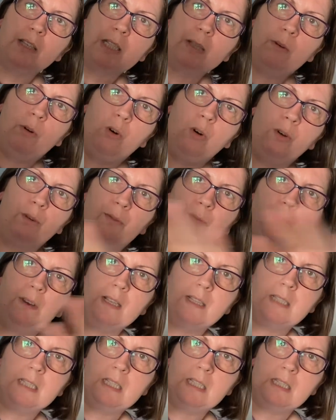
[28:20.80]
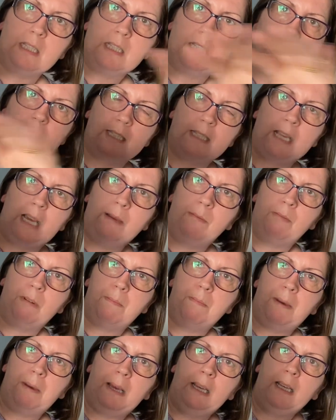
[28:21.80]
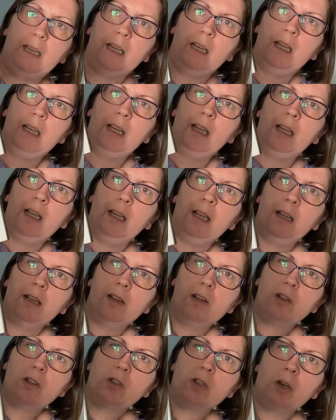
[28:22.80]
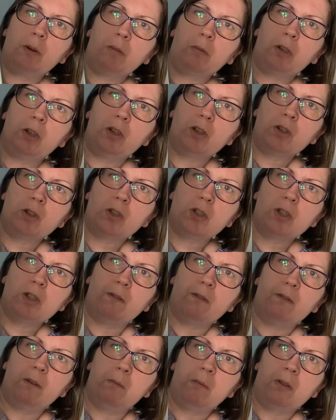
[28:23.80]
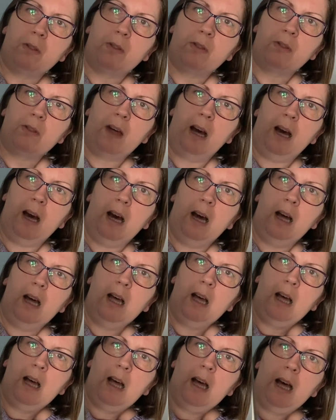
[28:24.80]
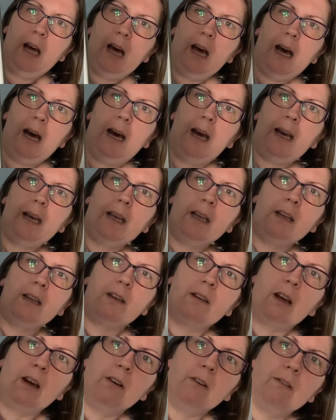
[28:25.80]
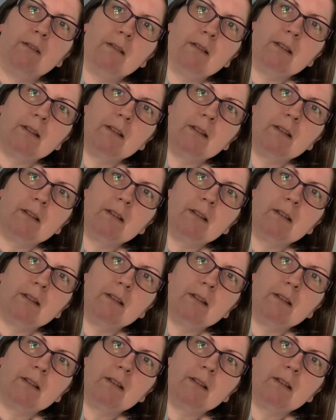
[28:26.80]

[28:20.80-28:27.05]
so it all fits into the same repeat. So I'm going to do something with that. I don't